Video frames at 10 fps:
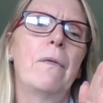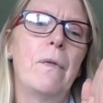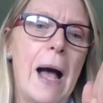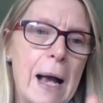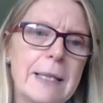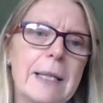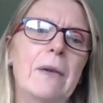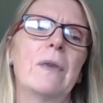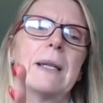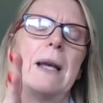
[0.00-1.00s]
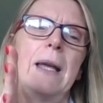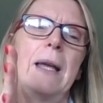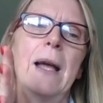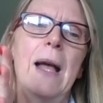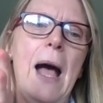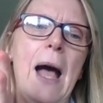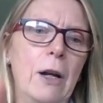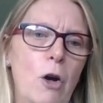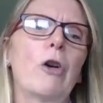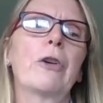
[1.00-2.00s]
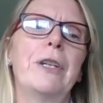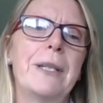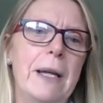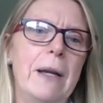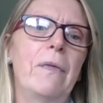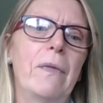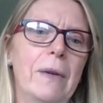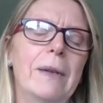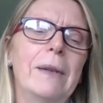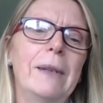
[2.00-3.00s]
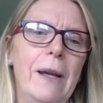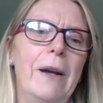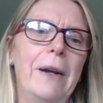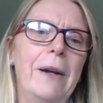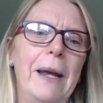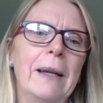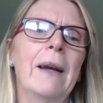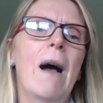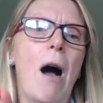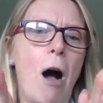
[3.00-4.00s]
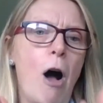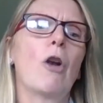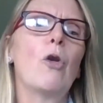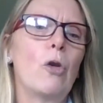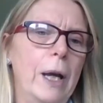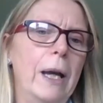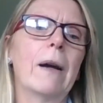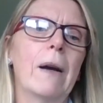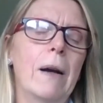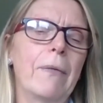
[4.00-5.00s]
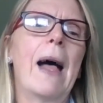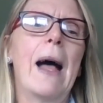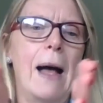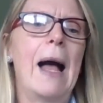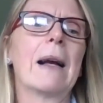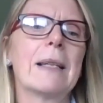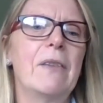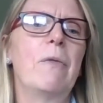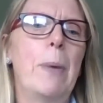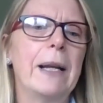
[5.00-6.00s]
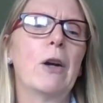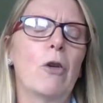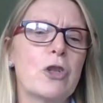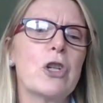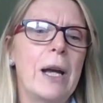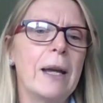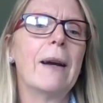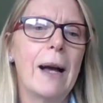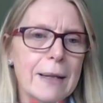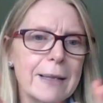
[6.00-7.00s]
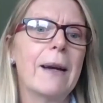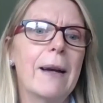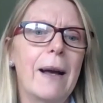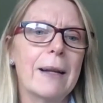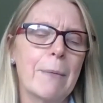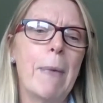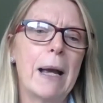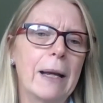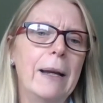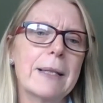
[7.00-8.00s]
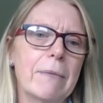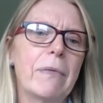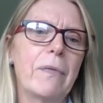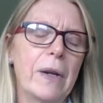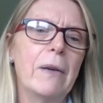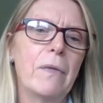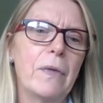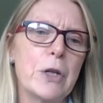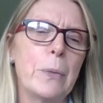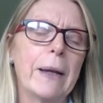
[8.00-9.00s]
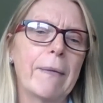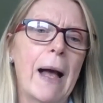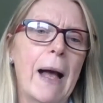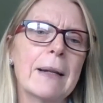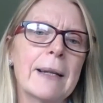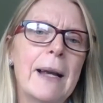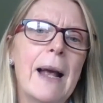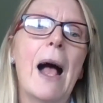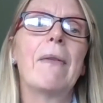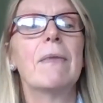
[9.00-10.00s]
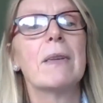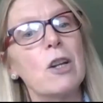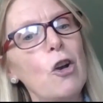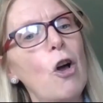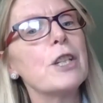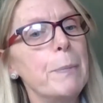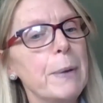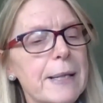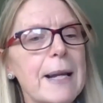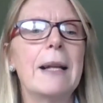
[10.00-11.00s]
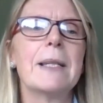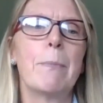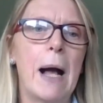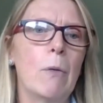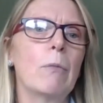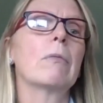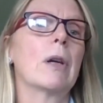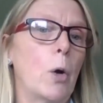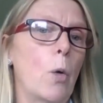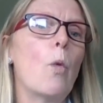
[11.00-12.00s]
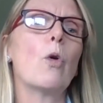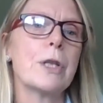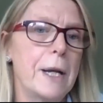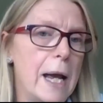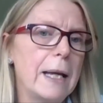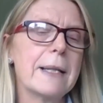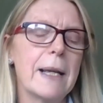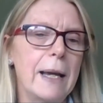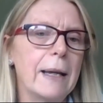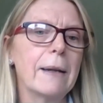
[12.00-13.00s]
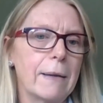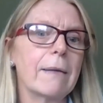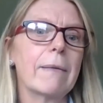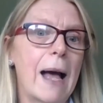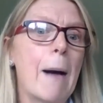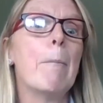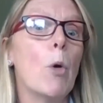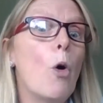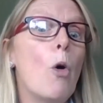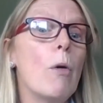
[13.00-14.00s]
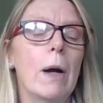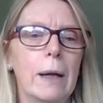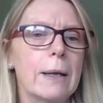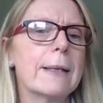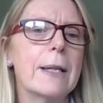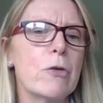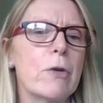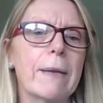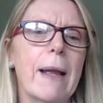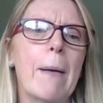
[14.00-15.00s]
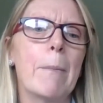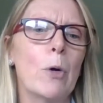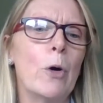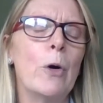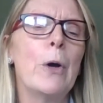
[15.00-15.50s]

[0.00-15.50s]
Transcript: activity and cognitive learning are looking at that active pedagogy as a mechanism for doing that. I think there's a lot to be said about coordinating that more and considering that more,